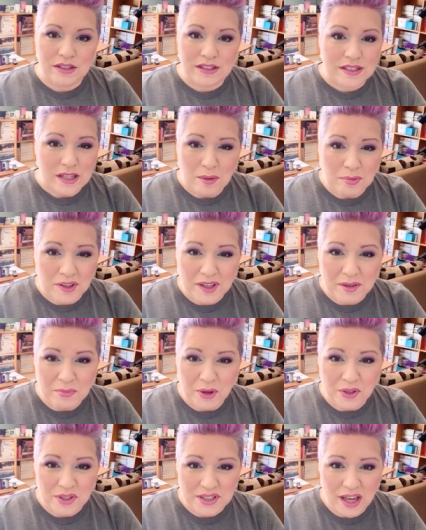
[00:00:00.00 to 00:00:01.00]
Stop thinking
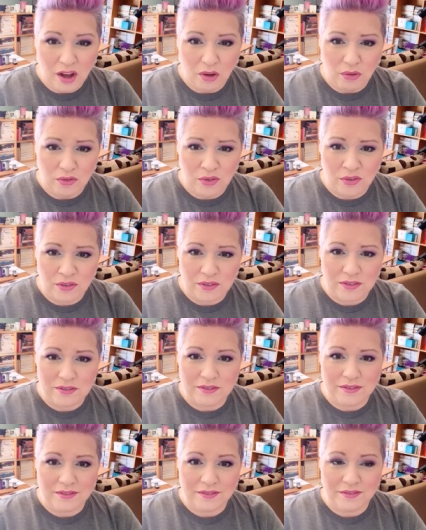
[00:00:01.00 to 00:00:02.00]
about yourself,
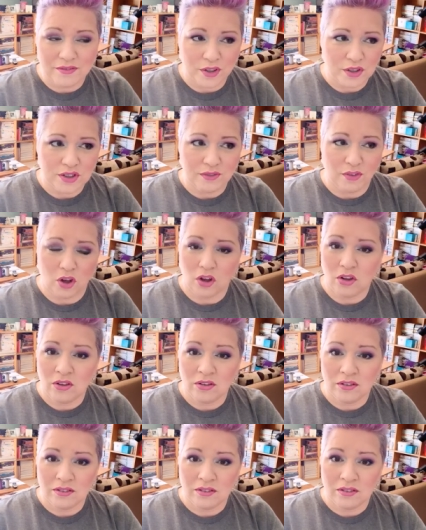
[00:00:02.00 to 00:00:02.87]
first of all.